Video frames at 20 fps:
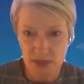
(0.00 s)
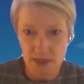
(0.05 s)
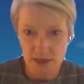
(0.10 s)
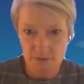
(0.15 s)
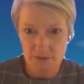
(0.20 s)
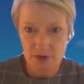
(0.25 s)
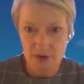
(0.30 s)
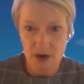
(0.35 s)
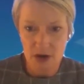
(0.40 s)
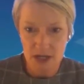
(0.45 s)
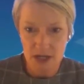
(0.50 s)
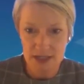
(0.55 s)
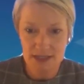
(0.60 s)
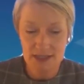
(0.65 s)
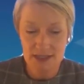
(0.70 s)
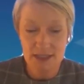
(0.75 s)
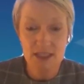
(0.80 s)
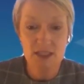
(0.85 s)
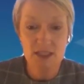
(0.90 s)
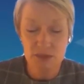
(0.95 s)
them for eye
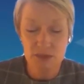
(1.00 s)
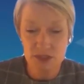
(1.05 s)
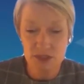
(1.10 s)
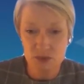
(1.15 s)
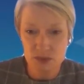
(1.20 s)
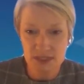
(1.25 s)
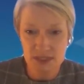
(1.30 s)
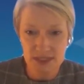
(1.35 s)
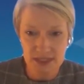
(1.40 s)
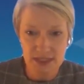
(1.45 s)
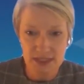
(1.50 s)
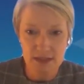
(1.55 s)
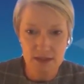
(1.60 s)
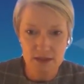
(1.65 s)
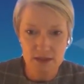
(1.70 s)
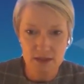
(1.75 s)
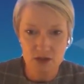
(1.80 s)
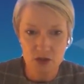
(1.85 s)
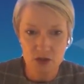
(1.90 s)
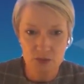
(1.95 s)
disease because we see that
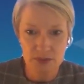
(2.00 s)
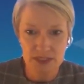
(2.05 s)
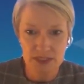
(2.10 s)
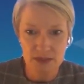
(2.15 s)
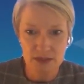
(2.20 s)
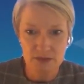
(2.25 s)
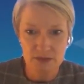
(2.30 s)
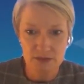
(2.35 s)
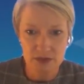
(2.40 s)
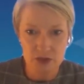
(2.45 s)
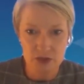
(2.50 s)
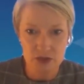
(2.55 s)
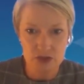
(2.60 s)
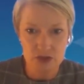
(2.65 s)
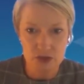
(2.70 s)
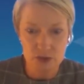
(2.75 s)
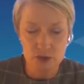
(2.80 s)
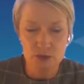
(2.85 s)
the OPT302